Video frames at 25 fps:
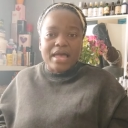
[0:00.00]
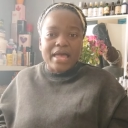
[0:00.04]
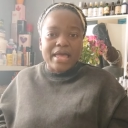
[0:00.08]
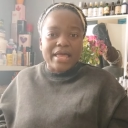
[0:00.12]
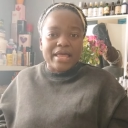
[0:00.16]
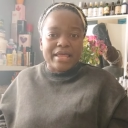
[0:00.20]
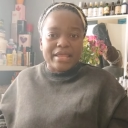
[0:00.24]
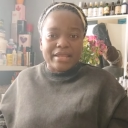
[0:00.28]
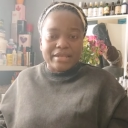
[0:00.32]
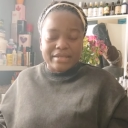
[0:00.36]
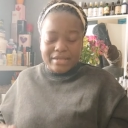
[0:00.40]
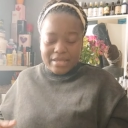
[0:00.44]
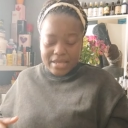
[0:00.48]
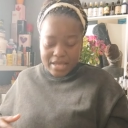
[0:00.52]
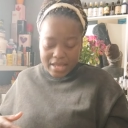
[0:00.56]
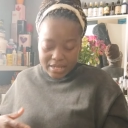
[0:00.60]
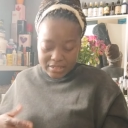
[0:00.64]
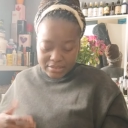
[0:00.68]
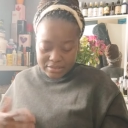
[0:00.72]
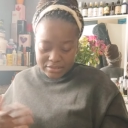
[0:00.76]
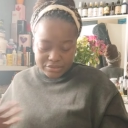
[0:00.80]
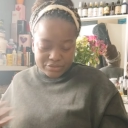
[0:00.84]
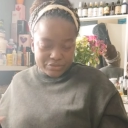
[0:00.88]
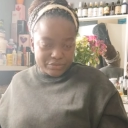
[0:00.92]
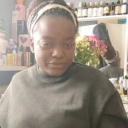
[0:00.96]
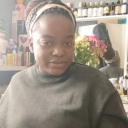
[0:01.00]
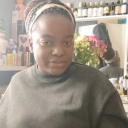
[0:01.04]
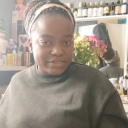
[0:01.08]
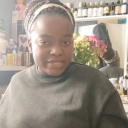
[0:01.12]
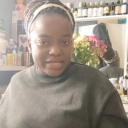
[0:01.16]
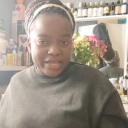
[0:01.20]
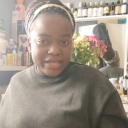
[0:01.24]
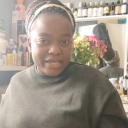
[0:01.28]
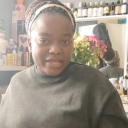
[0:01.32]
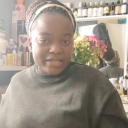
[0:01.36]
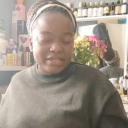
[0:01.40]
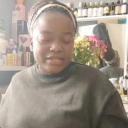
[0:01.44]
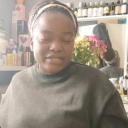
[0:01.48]
And they had a good
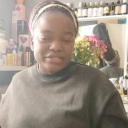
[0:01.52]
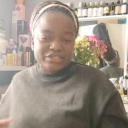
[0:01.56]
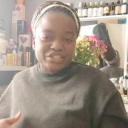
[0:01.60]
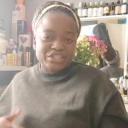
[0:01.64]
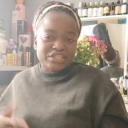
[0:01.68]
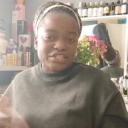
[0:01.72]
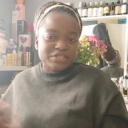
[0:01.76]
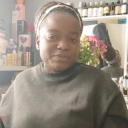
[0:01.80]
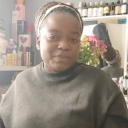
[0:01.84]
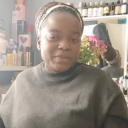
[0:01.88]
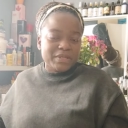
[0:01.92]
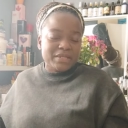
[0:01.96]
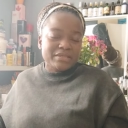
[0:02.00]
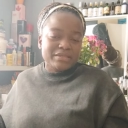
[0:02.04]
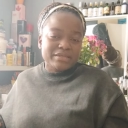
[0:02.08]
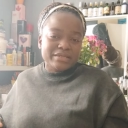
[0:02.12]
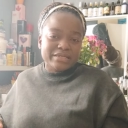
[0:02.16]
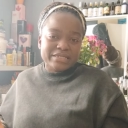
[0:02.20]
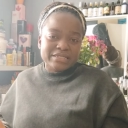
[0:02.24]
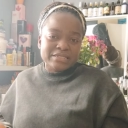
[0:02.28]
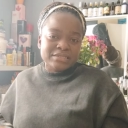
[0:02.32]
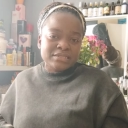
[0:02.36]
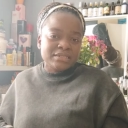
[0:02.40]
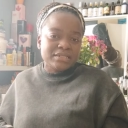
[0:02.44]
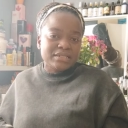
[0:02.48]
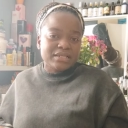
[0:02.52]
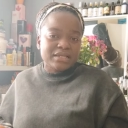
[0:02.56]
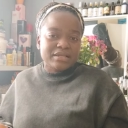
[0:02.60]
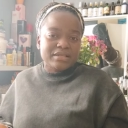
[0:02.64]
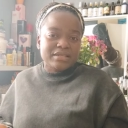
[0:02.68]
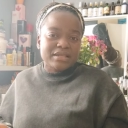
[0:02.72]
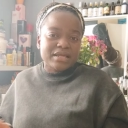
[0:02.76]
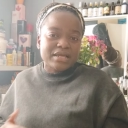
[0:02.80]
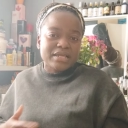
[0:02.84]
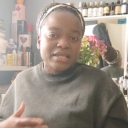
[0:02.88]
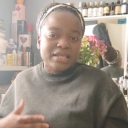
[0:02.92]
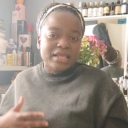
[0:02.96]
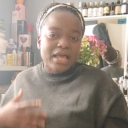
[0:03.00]
date, and she explained the incident
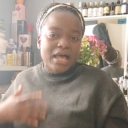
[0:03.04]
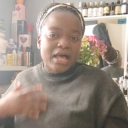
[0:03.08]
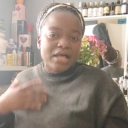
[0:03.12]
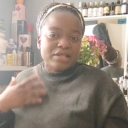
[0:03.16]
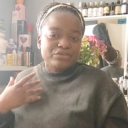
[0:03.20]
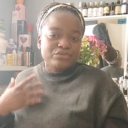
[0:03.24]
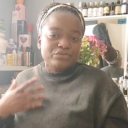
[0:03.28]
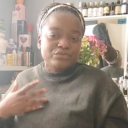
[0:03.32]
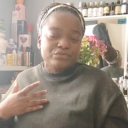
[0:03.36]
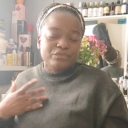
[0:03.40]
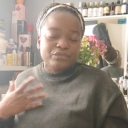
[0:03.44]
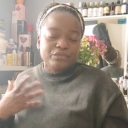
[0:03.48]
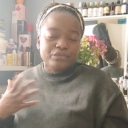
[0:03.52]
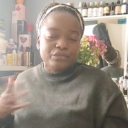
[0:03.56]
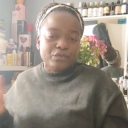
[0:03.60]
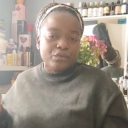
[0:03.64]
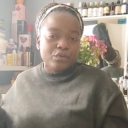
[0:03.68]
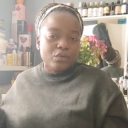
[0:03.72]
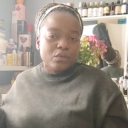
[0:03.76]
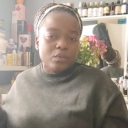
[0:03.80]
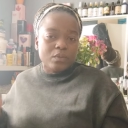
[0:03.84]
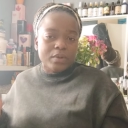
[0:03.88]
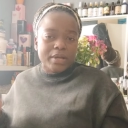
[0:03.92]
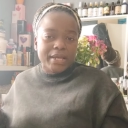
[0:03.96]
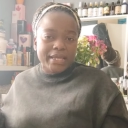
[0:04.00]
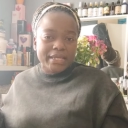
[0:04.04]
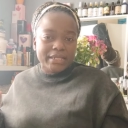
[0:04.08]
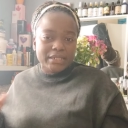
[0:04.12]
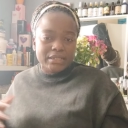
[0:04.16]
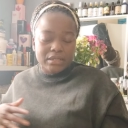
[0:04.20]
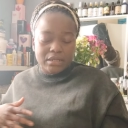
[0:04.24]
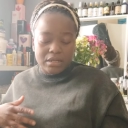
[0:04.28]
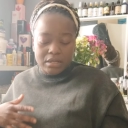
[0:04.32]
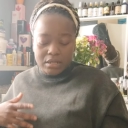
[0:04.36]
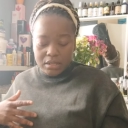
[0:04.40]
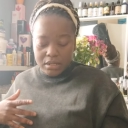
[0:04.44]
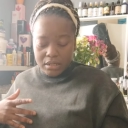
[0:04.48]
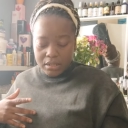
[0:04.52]
that he had to throw away
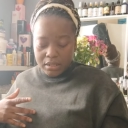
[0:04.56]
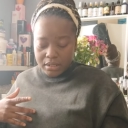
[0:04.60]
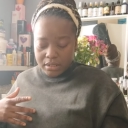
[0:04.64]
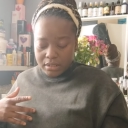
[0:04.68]
the